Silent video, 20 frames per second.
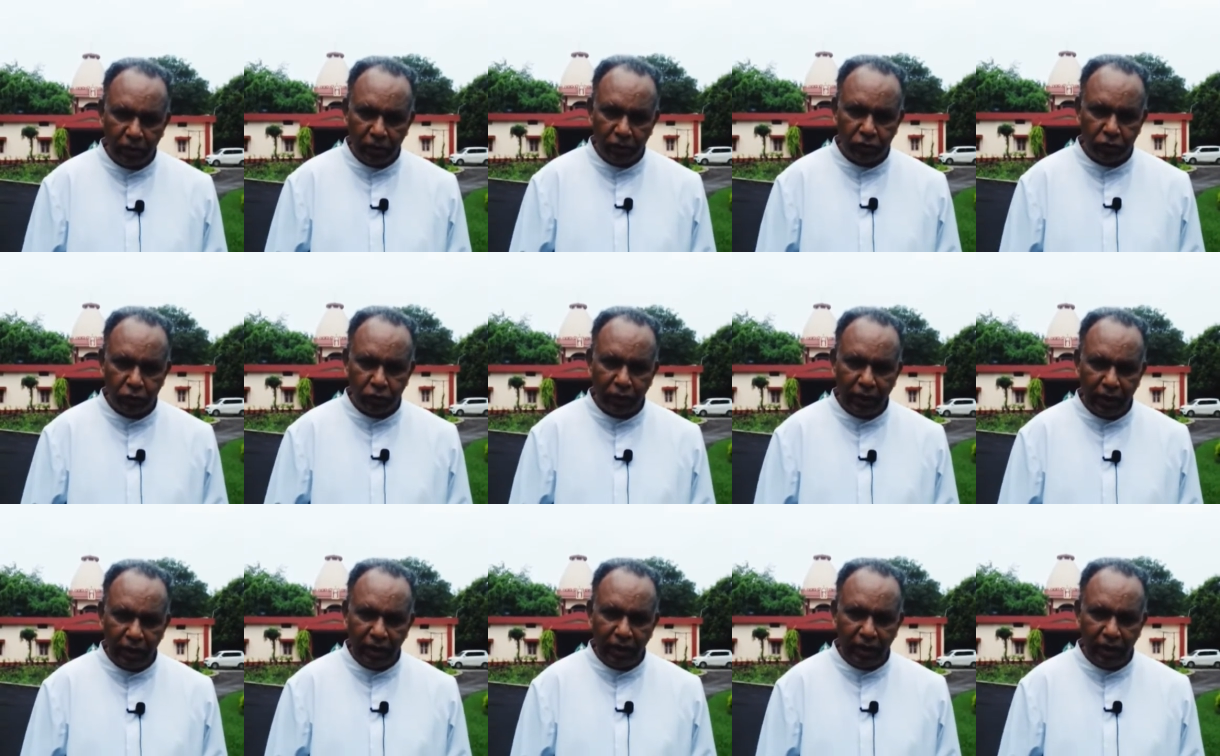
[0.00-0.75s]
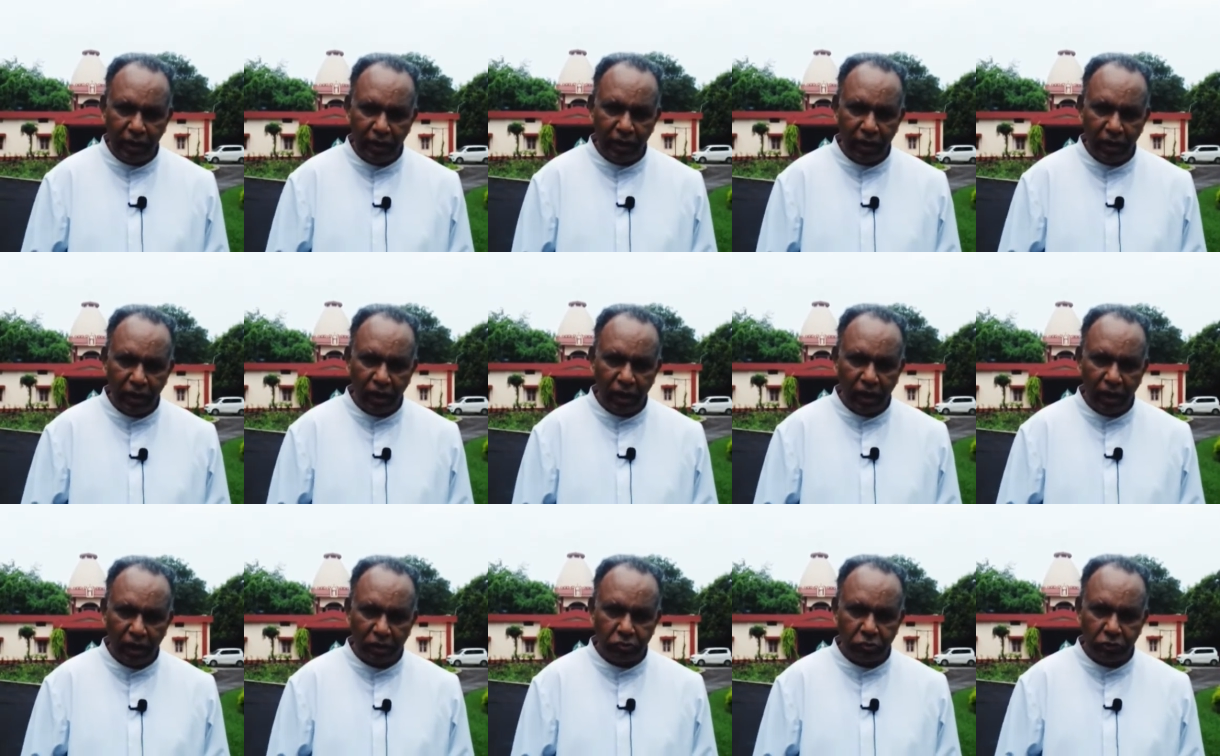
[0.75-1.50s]
Today,
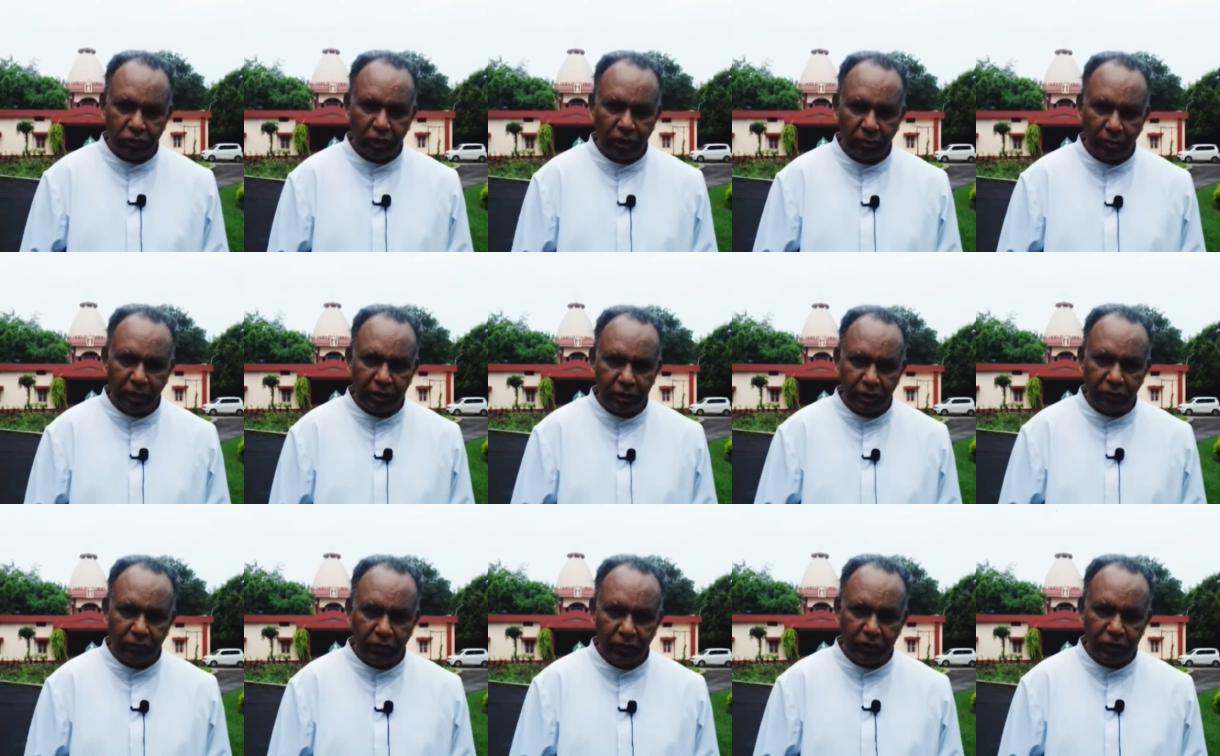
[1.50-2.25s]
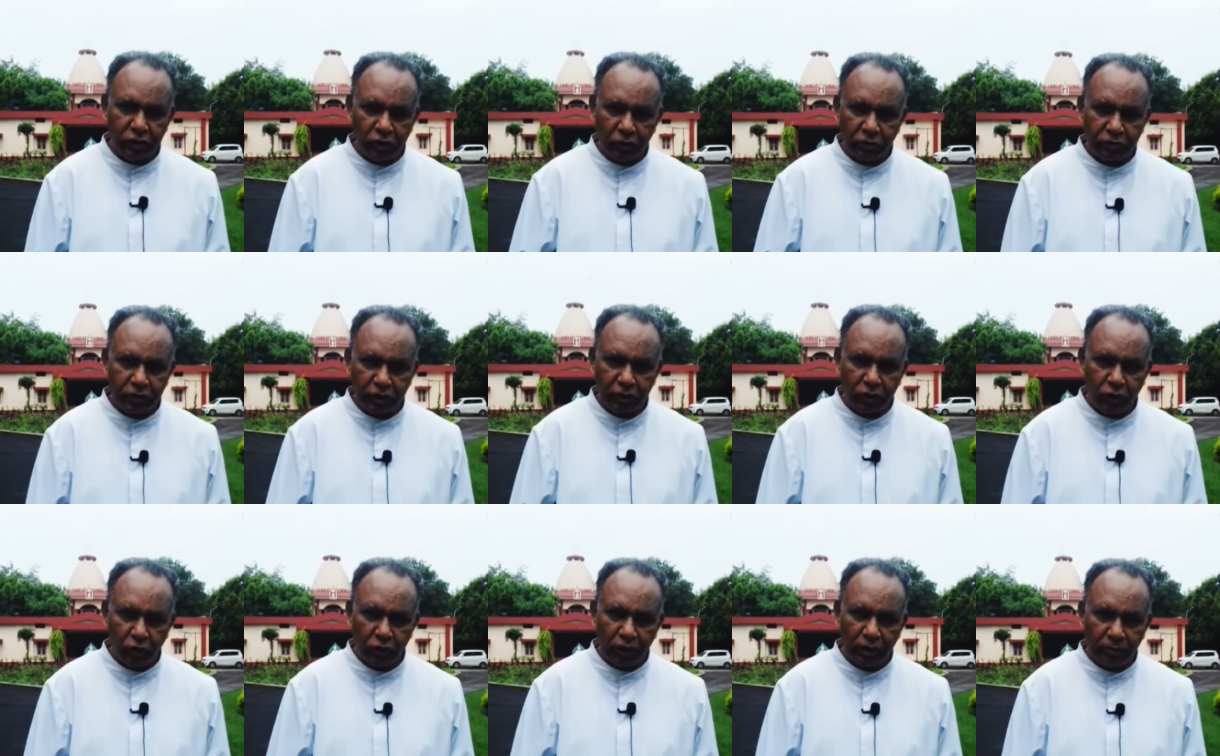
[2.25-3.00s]
as we celebrate the feast of St.
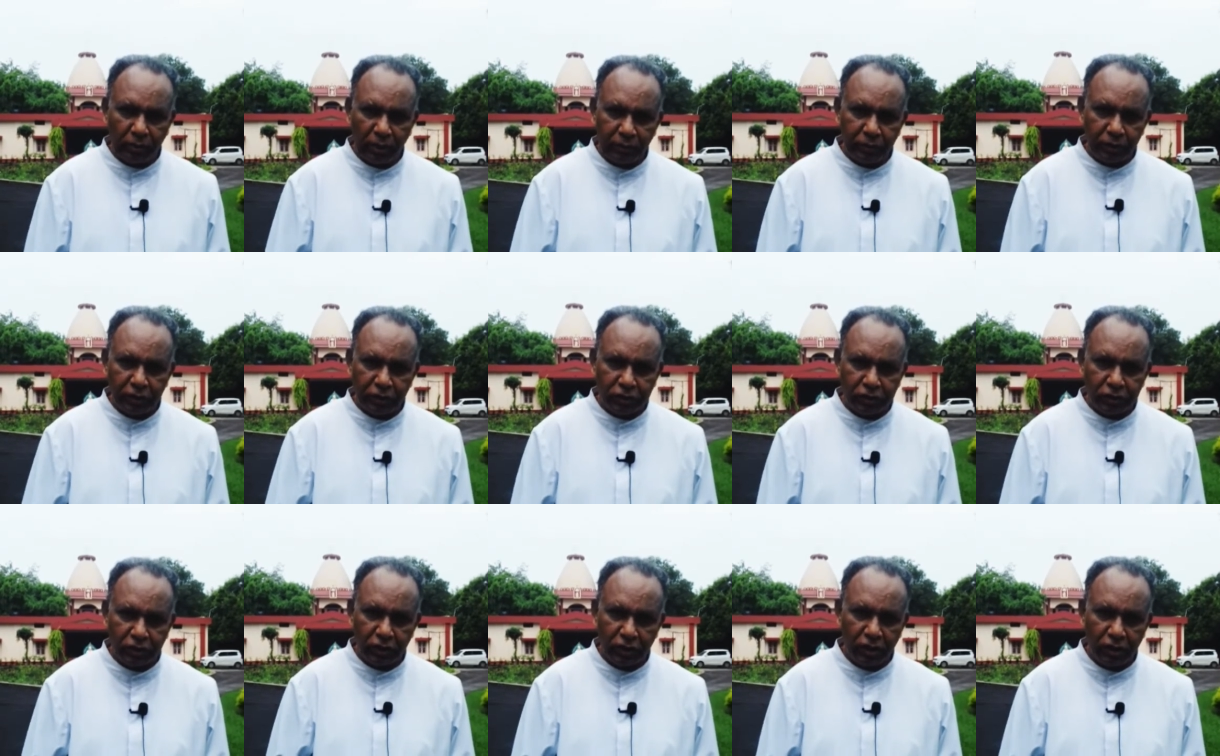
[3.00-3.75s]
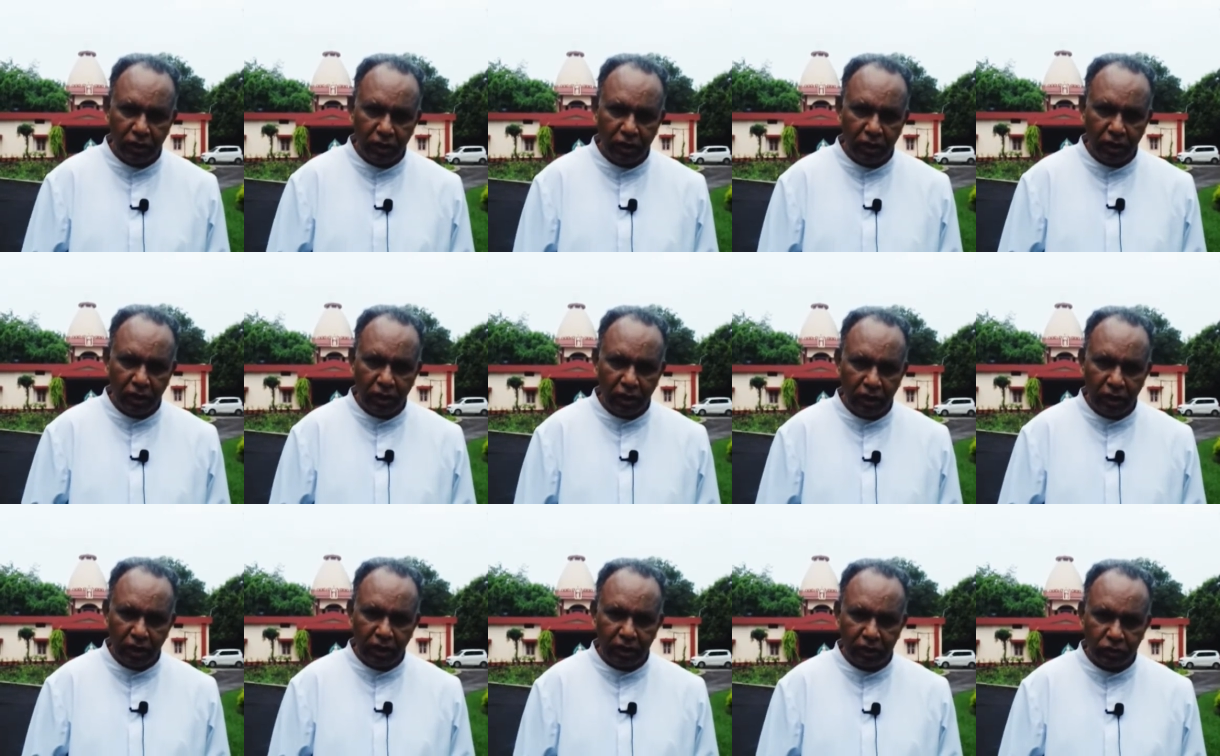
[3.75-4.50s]
John the Baptist,
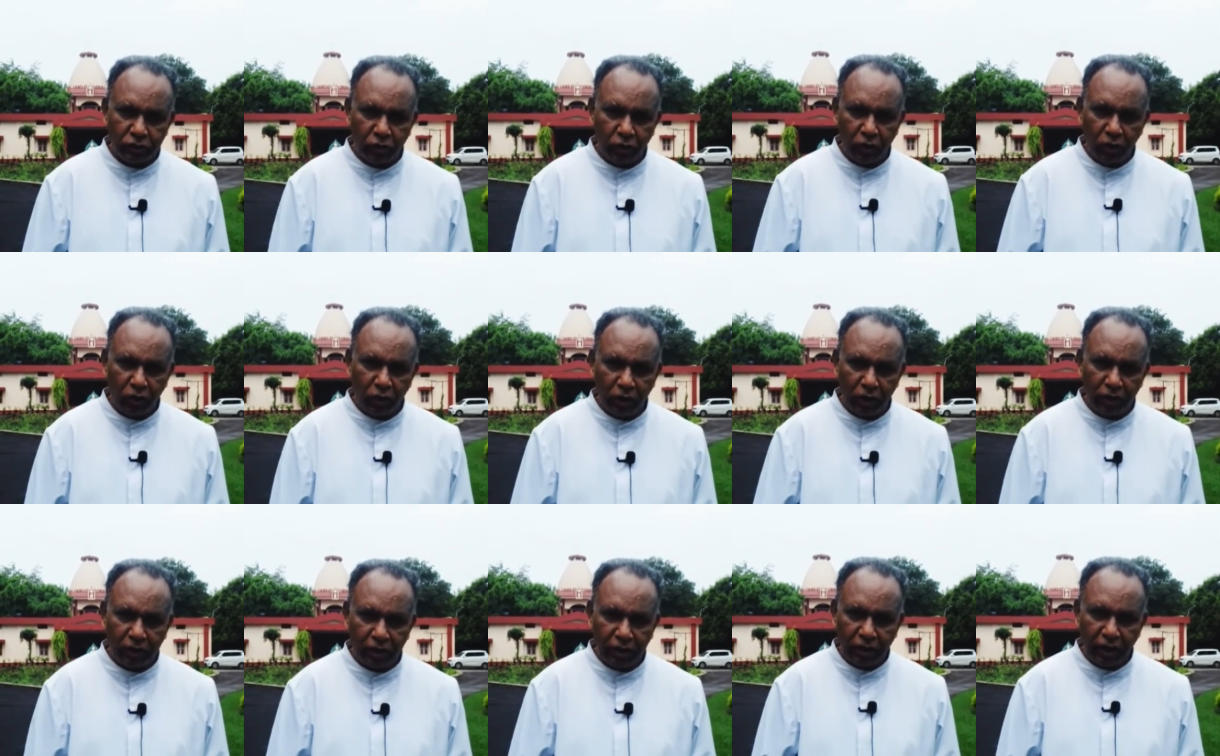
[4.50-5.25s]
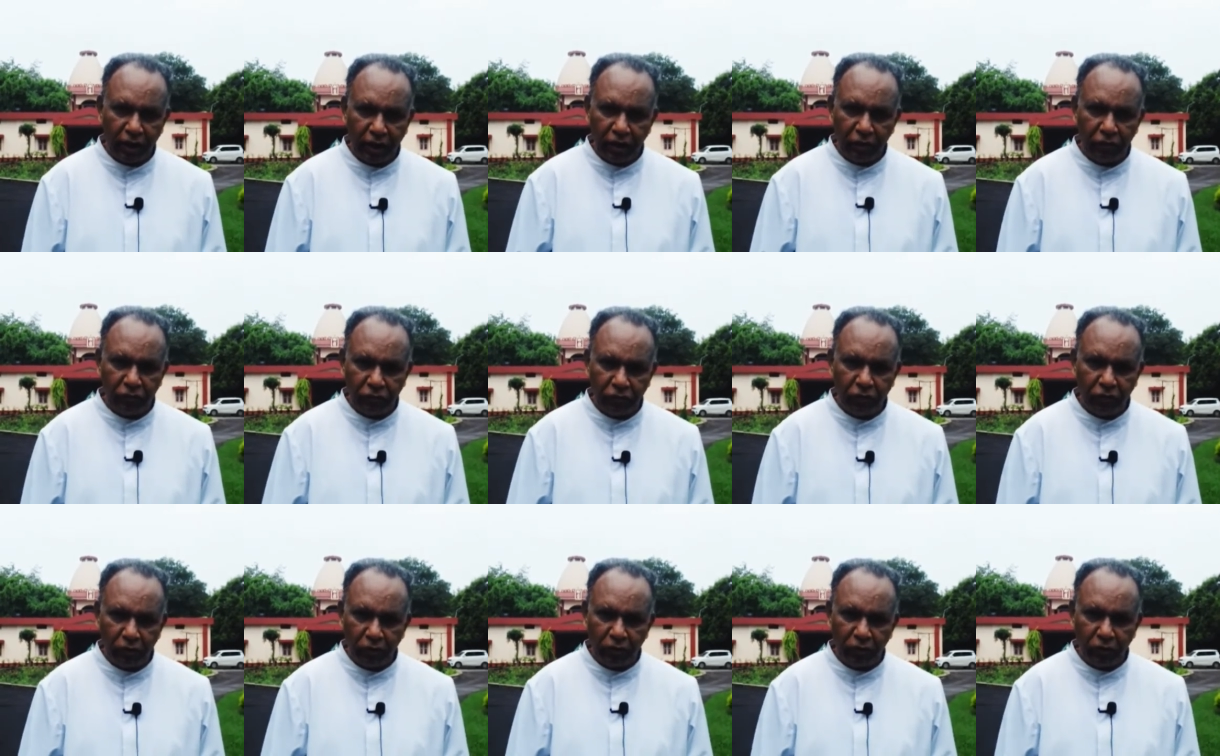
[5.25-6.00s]
let us all crave
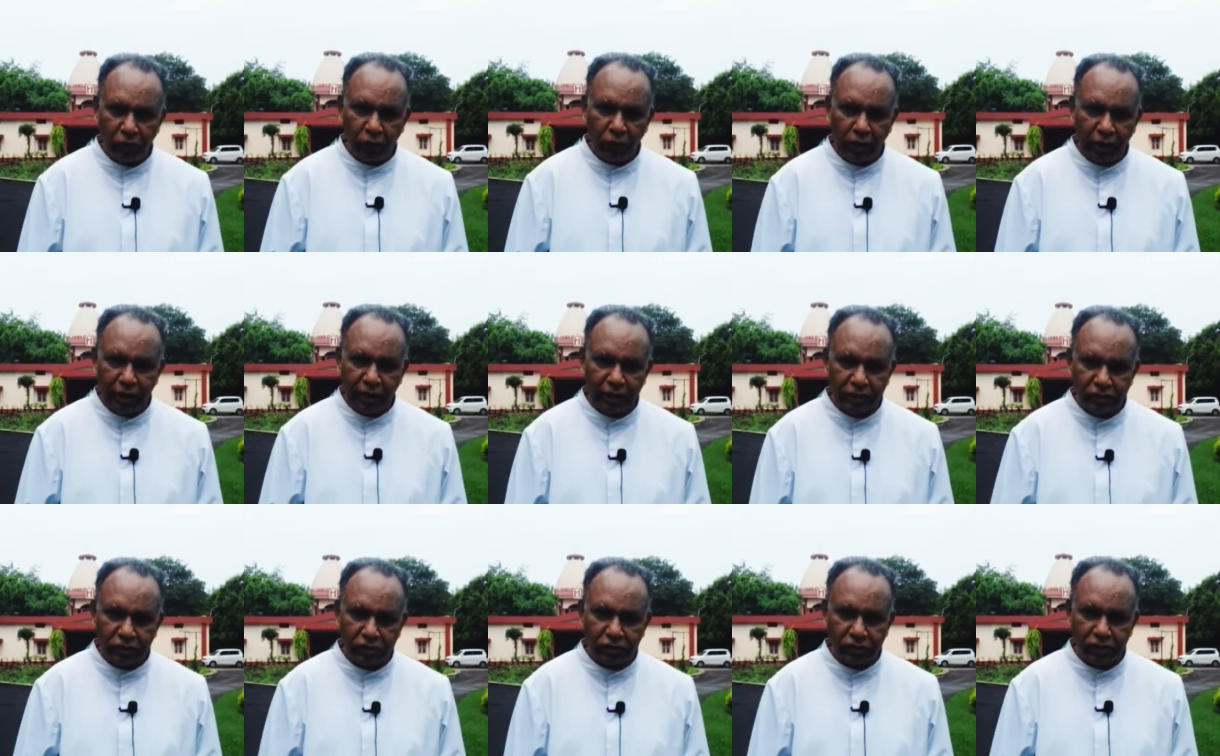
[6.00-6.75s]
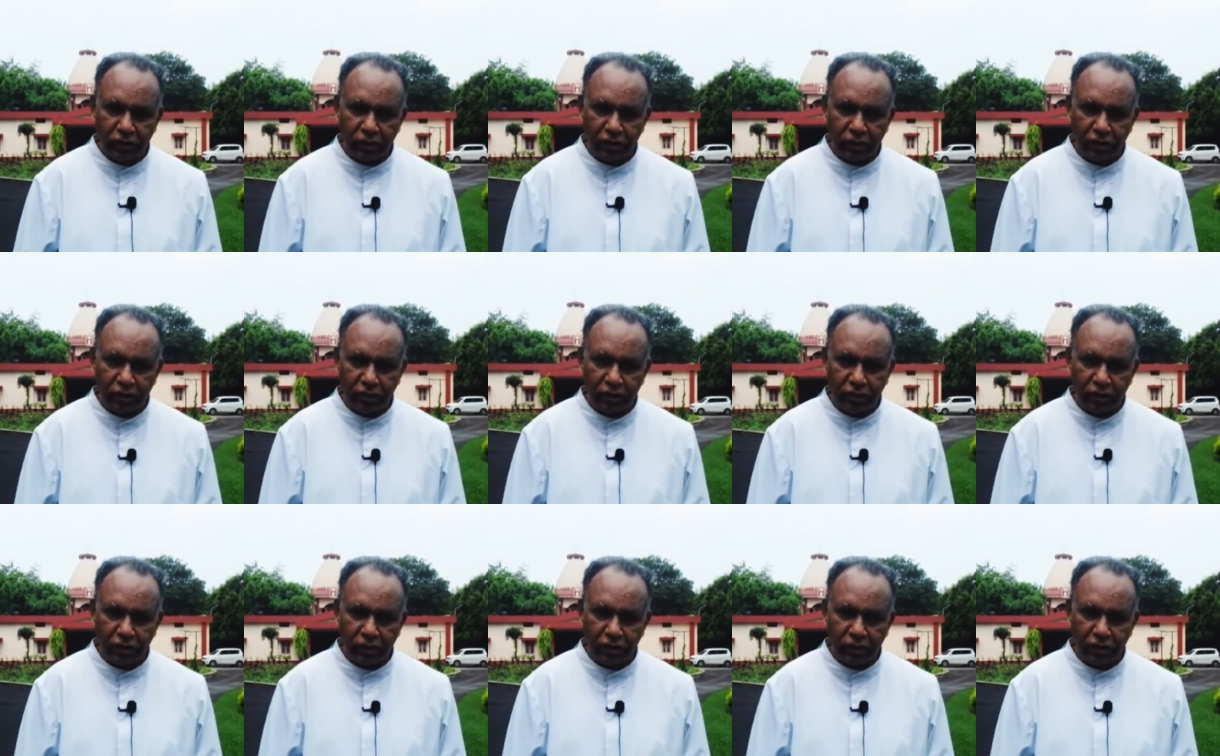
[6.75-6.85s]
for holiness.